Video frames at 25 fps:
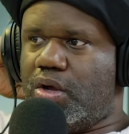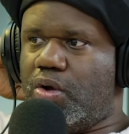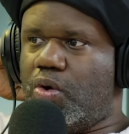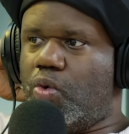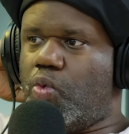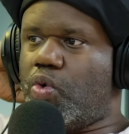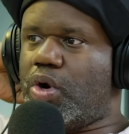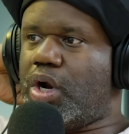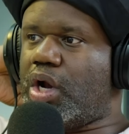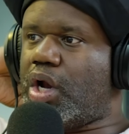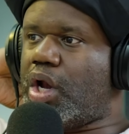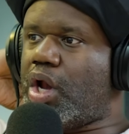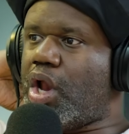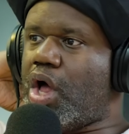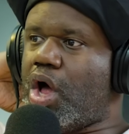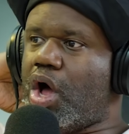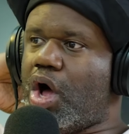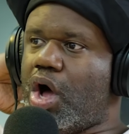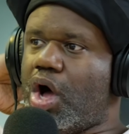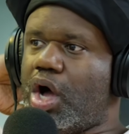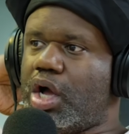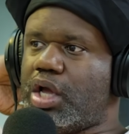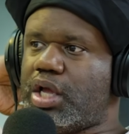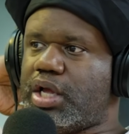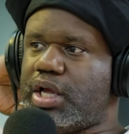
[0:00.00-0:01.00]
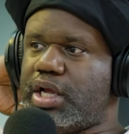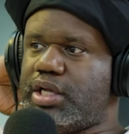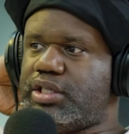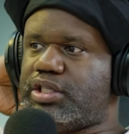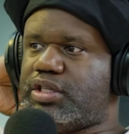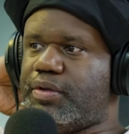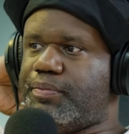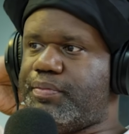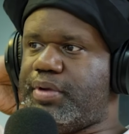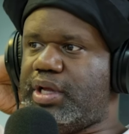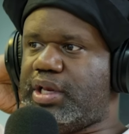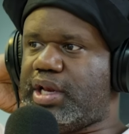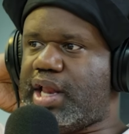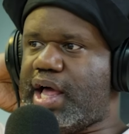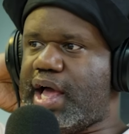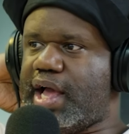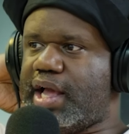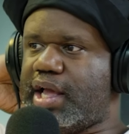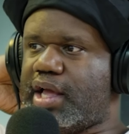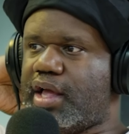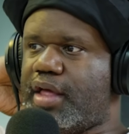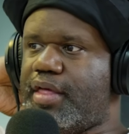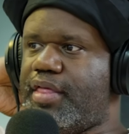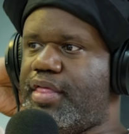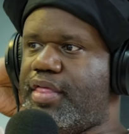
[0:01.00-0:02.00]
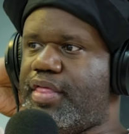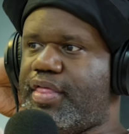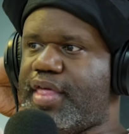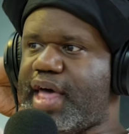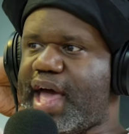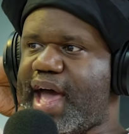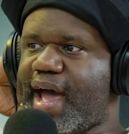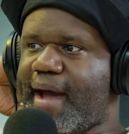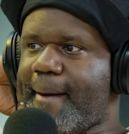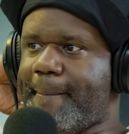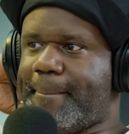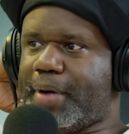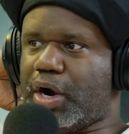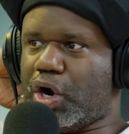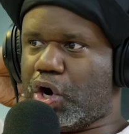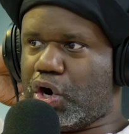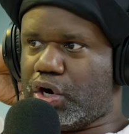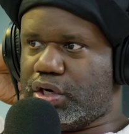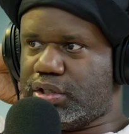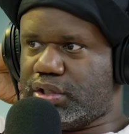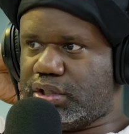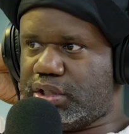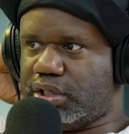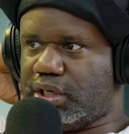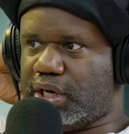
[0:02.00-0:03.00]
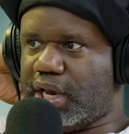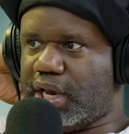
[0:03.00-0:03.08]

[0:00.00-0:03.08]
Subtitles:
we're longing to be like that person,